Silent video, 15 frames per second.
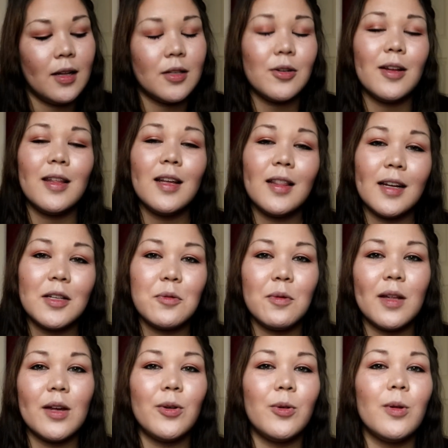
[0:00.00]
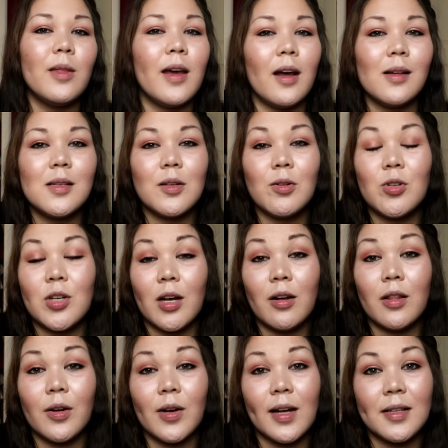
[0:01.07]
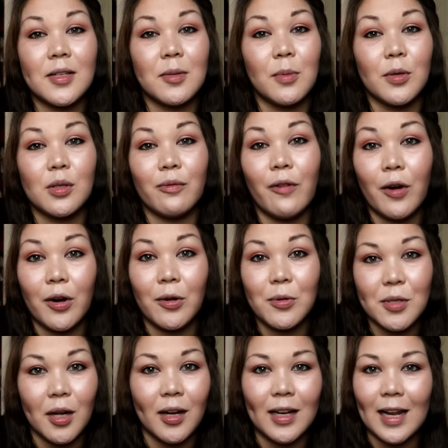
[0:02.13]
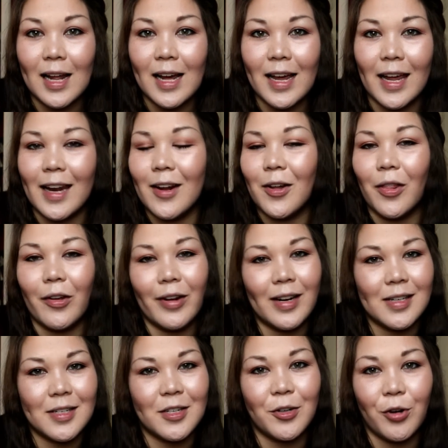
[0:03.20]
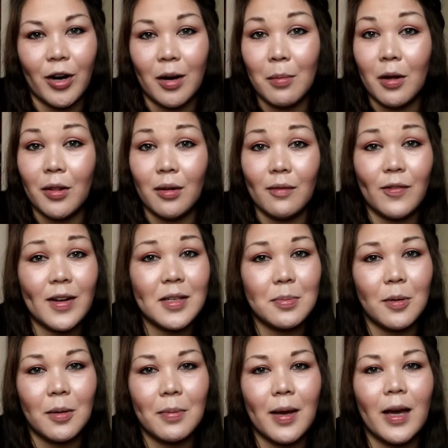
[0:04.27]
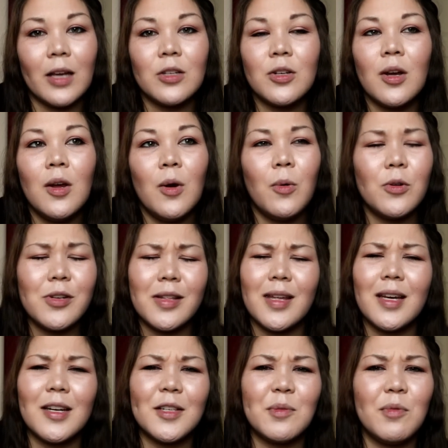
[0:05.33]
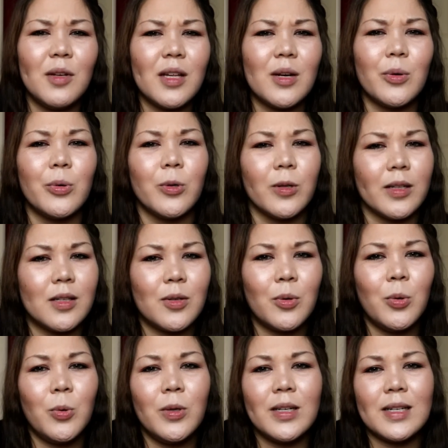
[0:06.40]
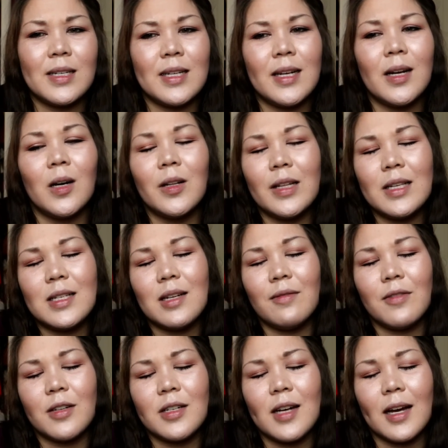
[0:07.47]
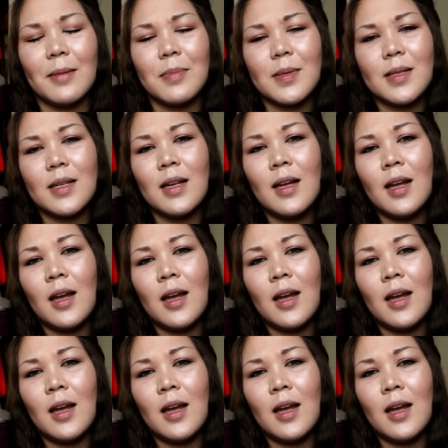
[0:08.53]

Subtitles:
So I think that's really cool, and they also share their customers' photos online, on their Instagram, on their Facebook page, which I think is really cool. It's cool to see all these different types